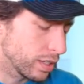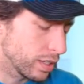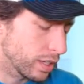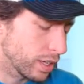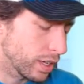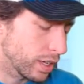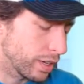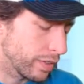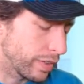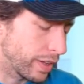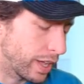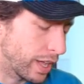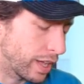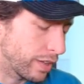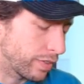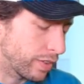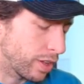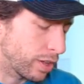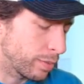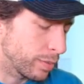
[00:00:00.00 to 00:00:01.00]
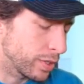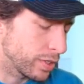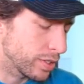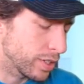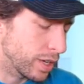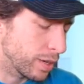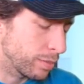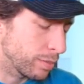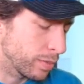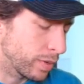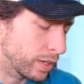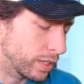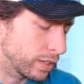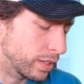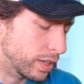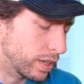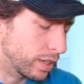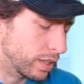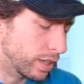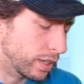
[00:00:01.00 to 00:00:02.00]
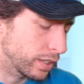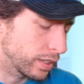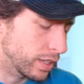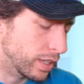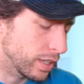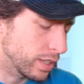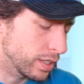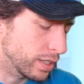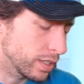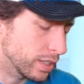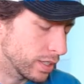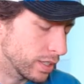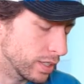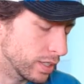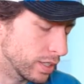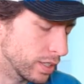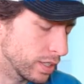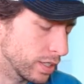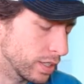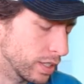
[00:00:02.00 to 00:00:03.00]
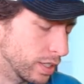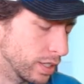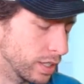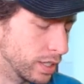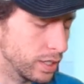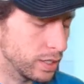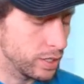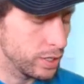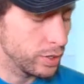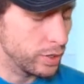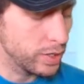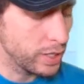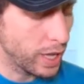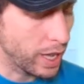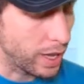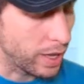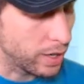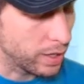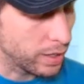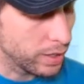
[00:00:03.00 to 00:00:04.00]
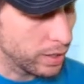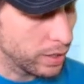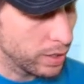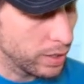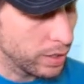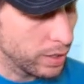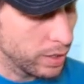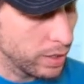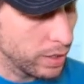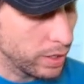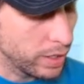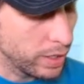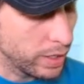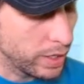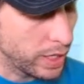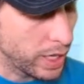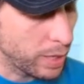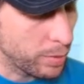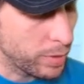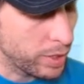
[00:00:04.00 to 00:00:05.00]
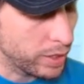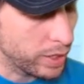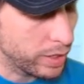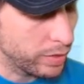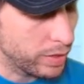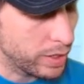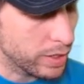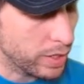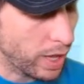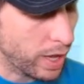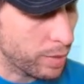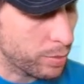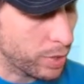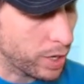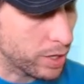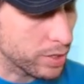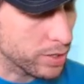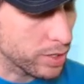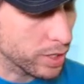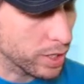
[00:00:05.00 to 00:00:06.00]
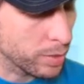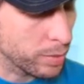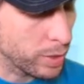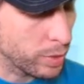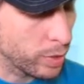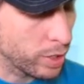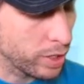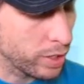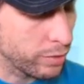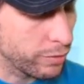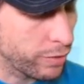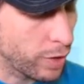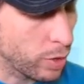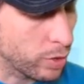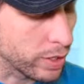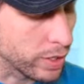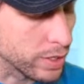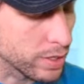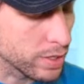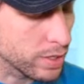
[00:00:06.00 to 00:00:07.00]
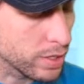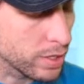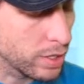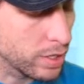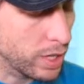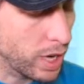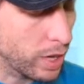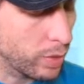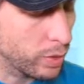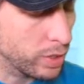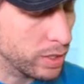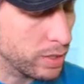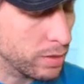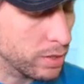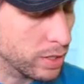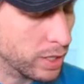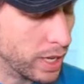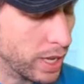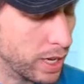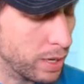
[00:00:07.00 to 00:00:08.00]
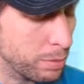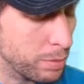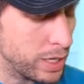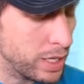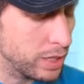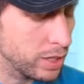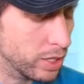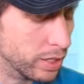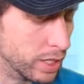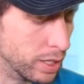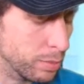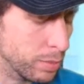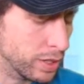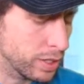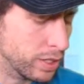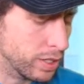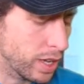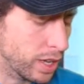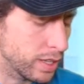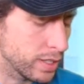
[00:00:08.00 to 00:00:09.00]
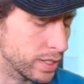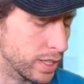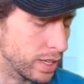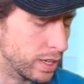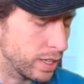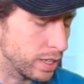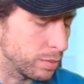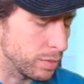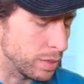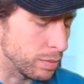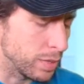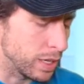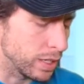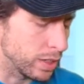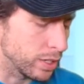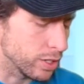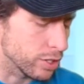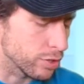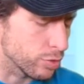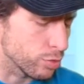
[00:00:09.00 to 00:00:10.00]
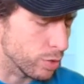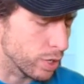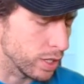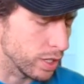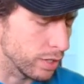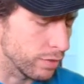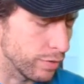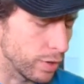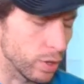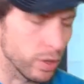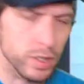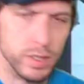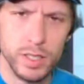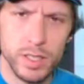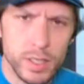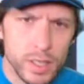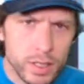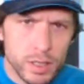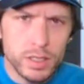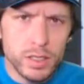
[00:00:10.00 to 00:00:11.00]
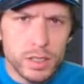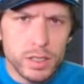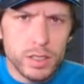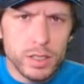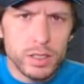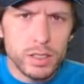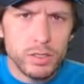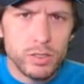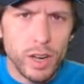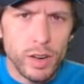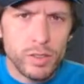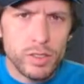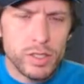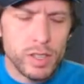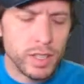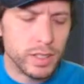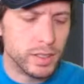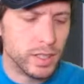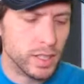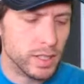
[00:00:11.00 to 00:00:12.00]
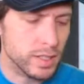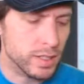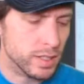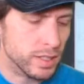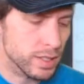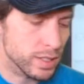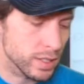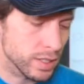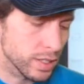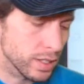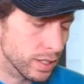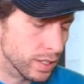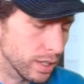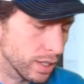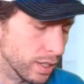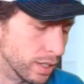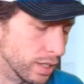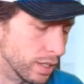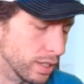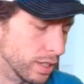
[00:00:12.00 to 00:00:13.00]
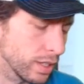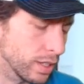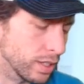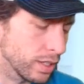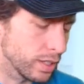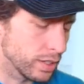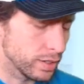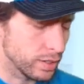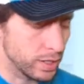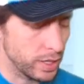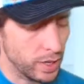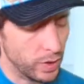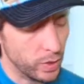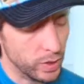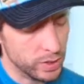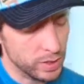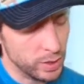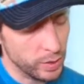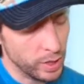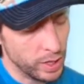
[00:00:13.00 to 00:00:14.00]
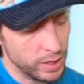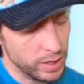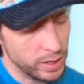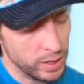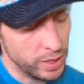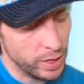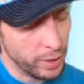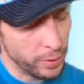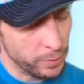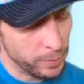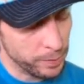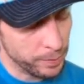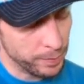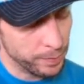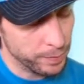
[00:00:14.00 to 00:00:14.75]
Kind of a half almond shape right there like this and do a dot. And I'm going to give these eyebrows, they're going to be really focused. They're not really, they're kind of mean looking, but they're not intended to be mean. They're just really focused. He's like, driver's like this. See how, see what I did there?